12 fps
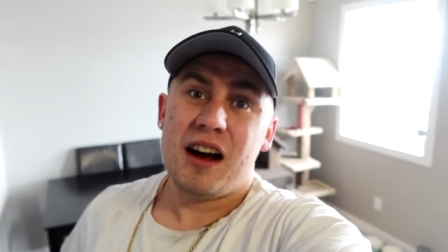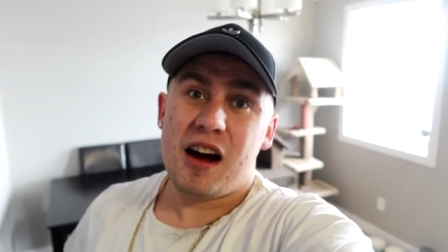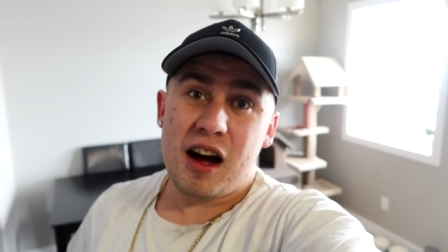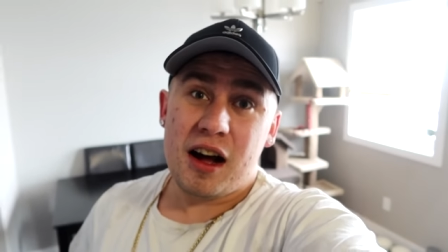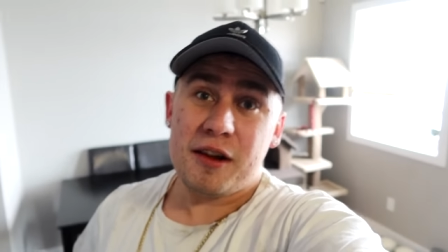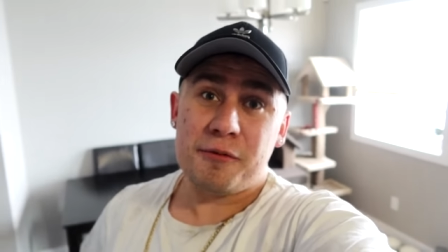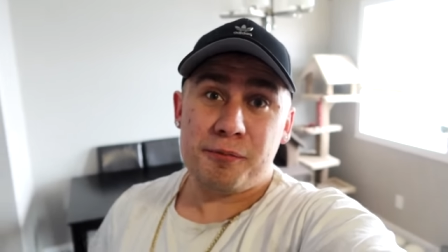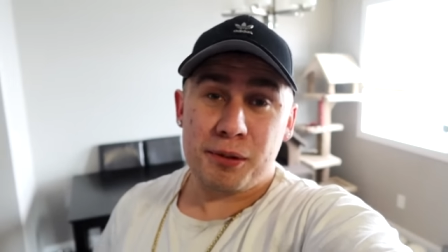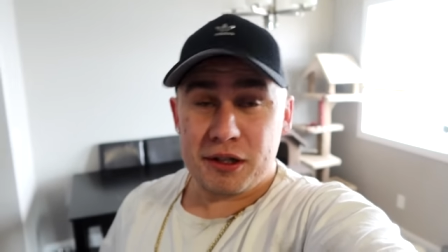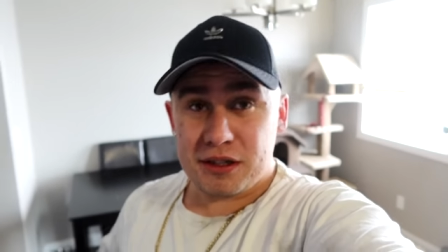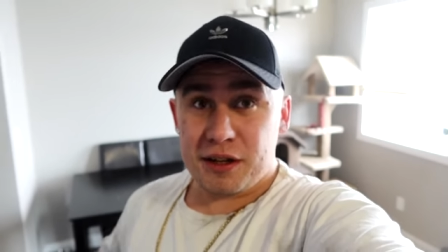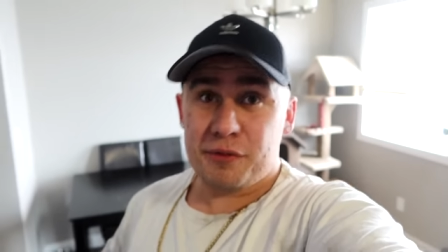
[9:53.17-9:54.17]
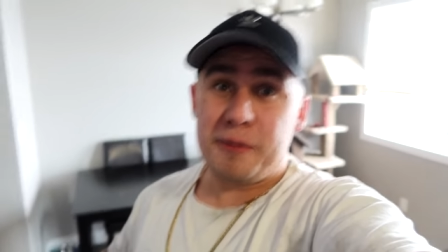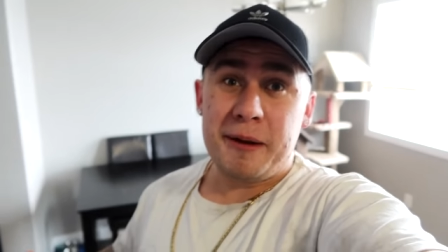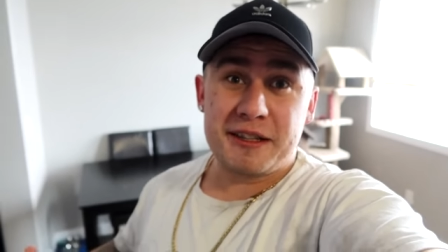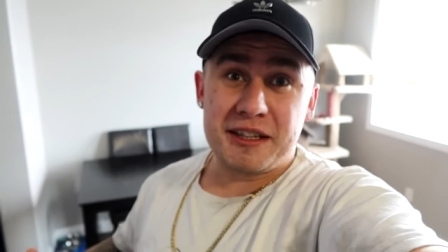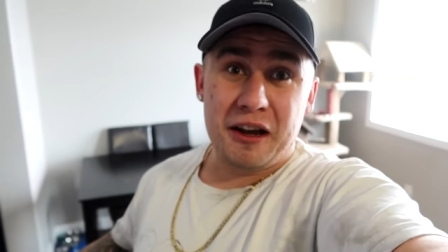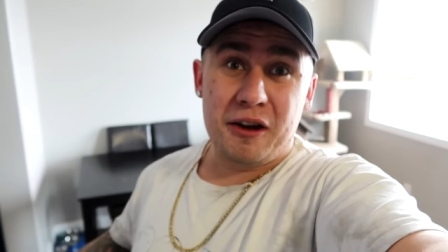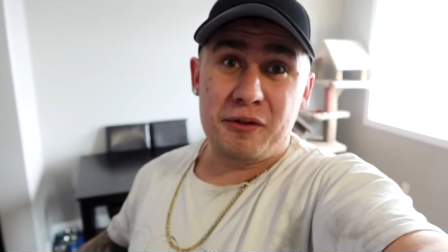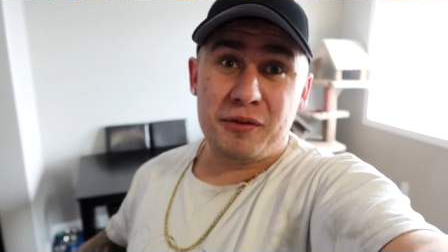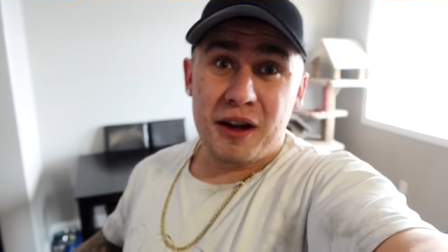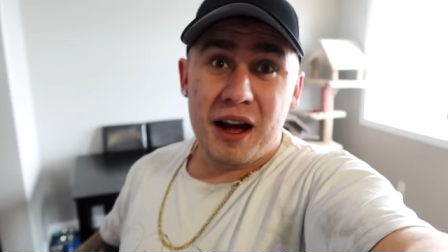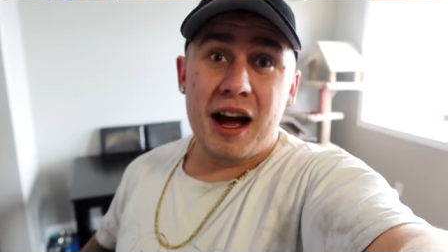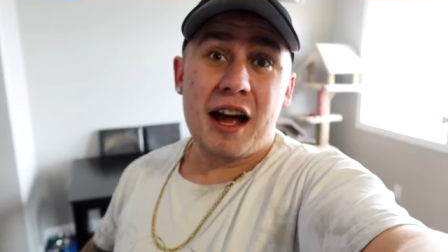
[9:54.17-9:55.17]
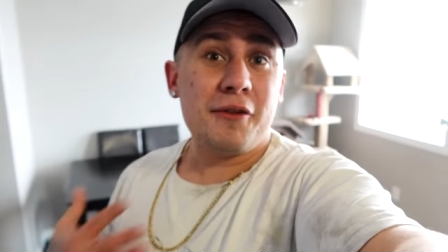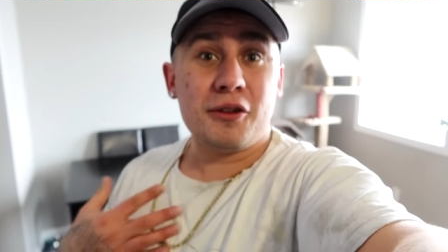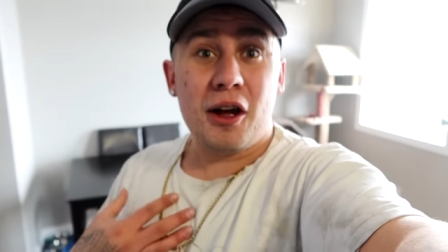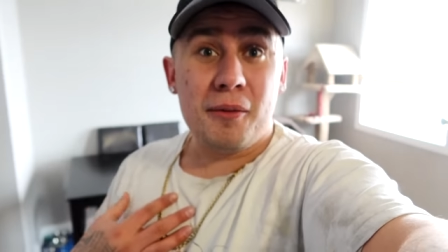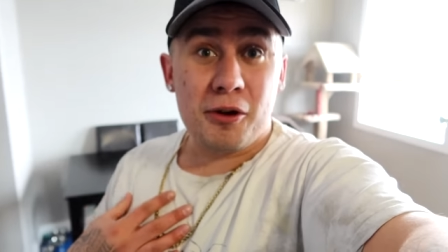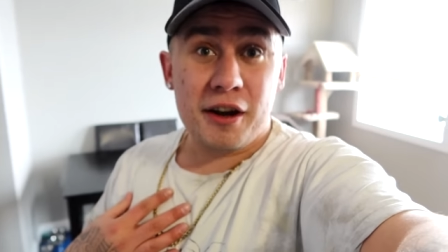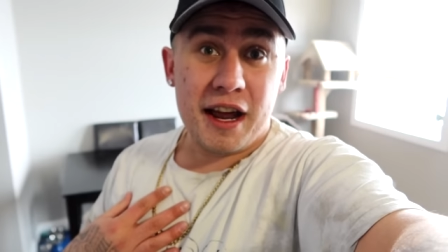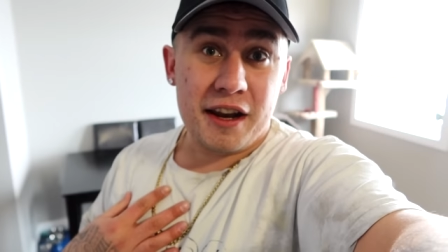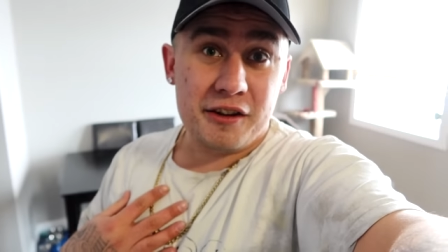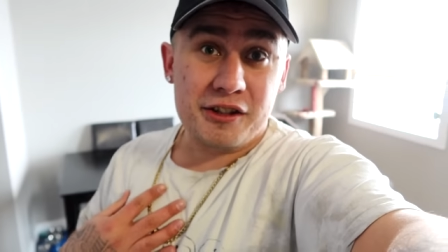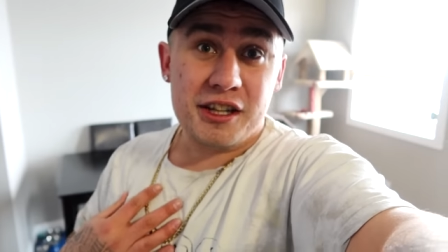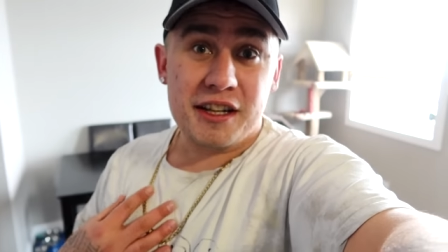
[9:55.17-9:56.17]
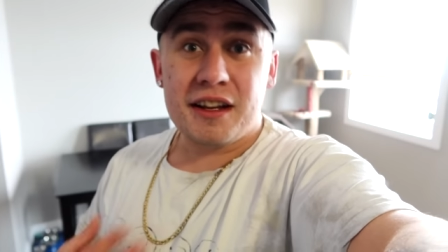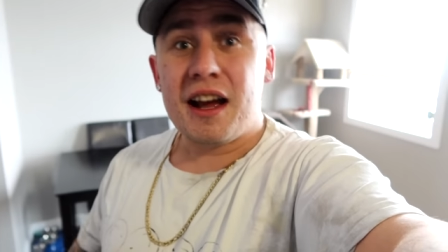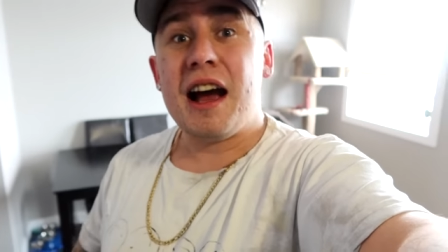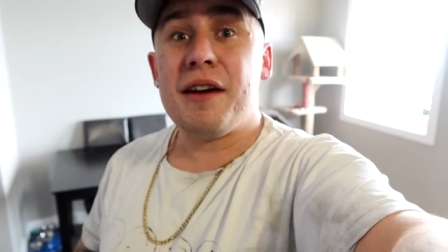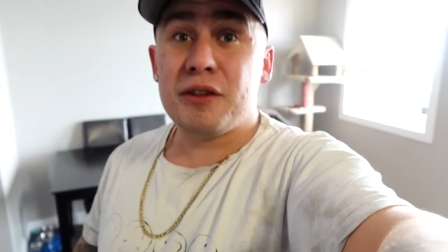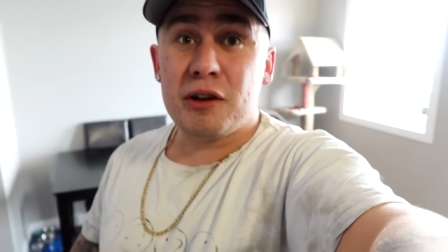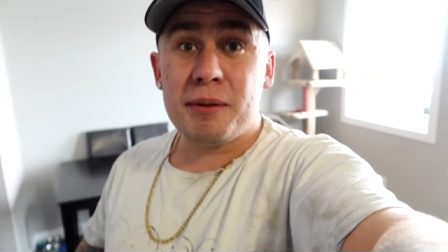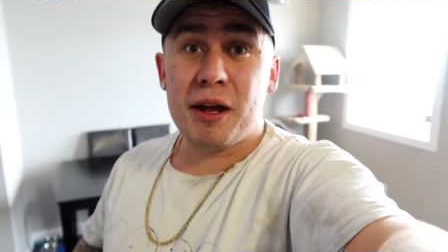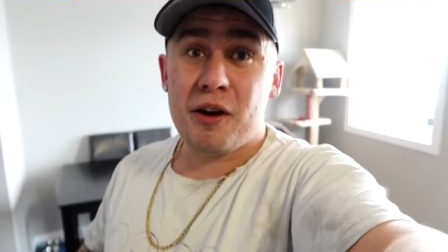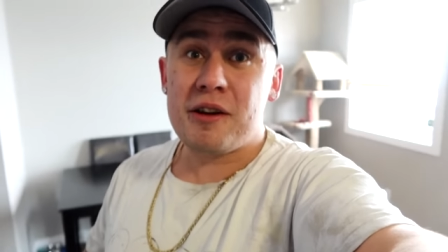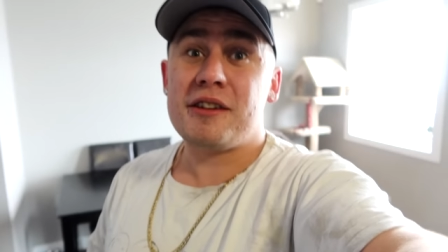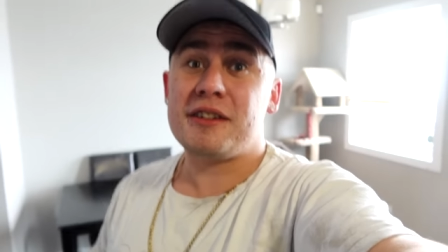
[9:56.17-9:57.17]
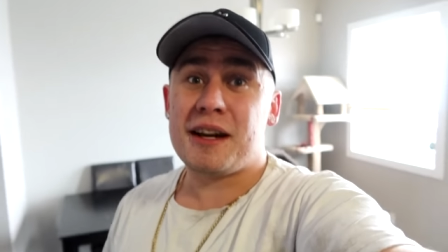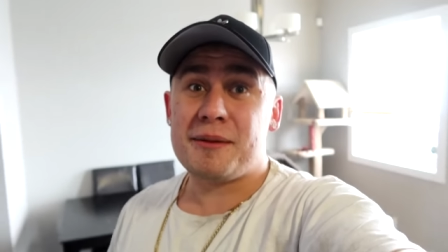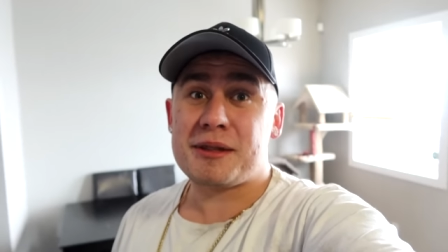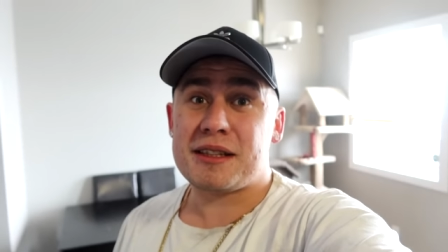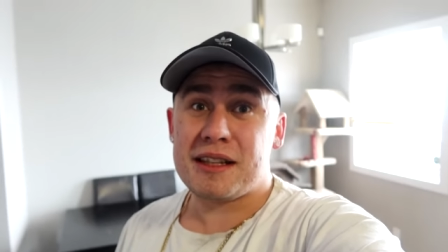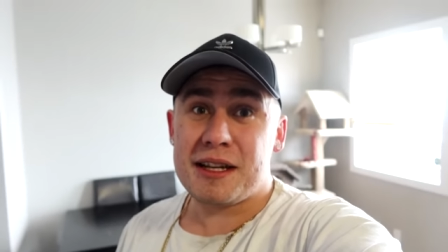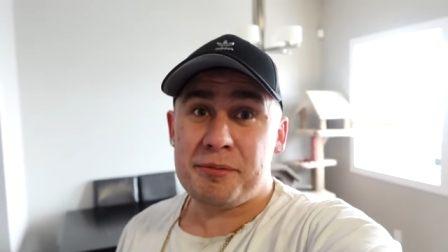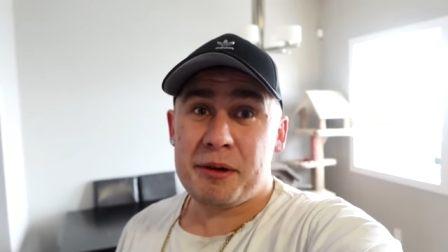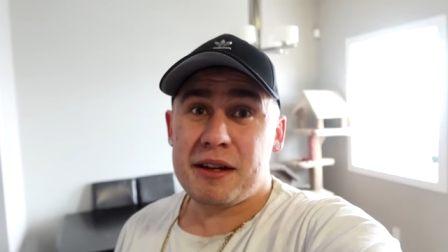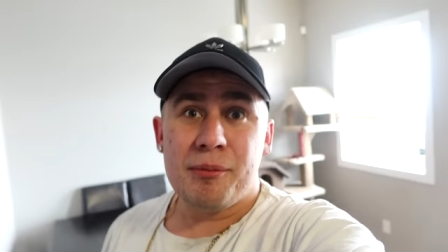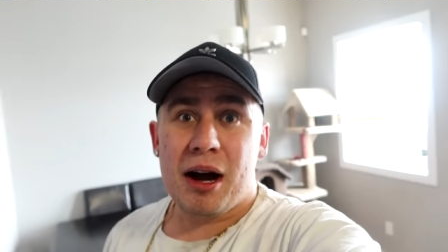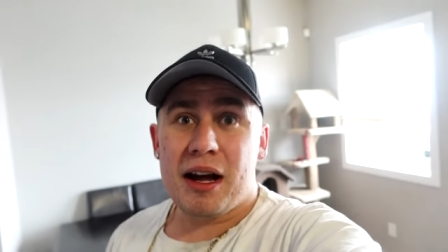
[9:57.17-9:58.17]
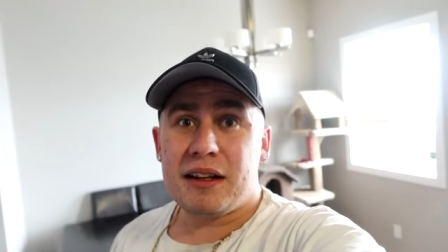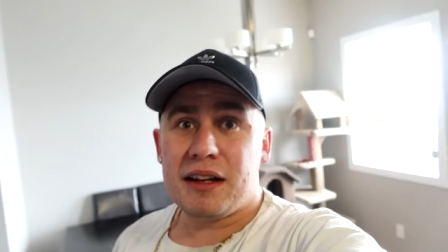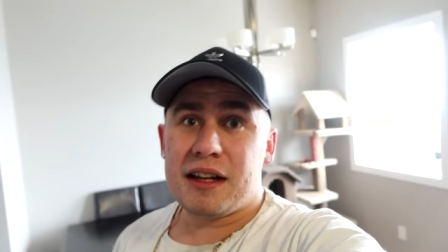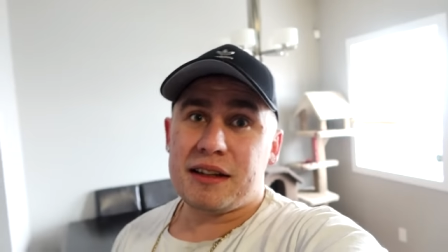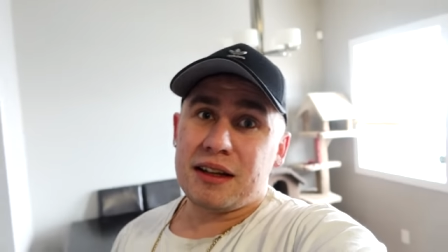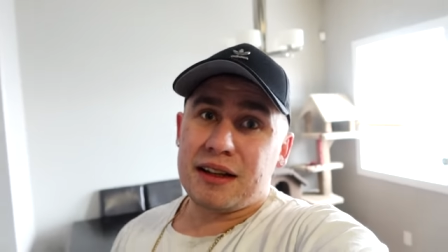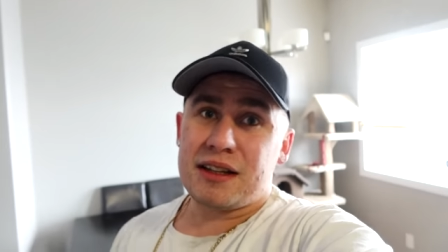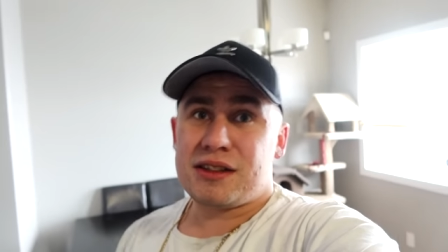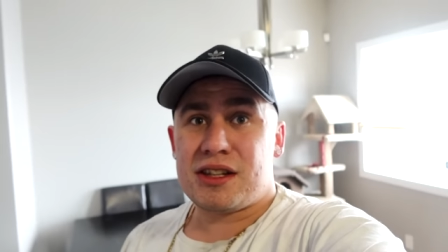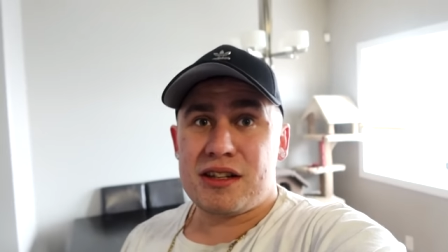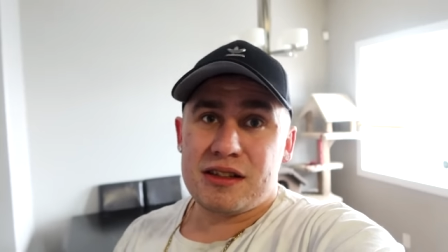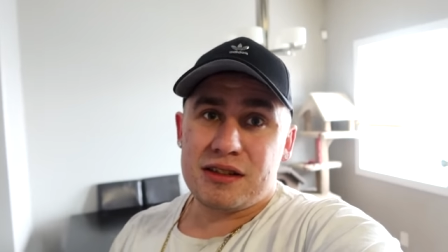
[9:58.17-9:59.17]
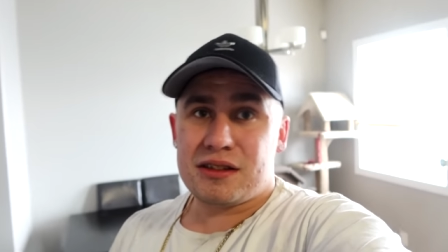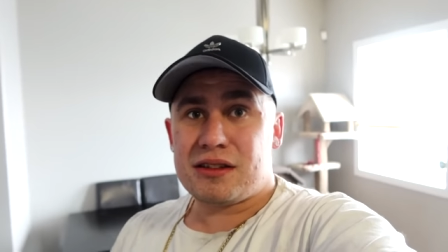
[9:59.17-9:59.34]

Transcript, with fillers: I personally for myself, I have a lot more energy. I have a little bit harder time sleeping, but I think that's just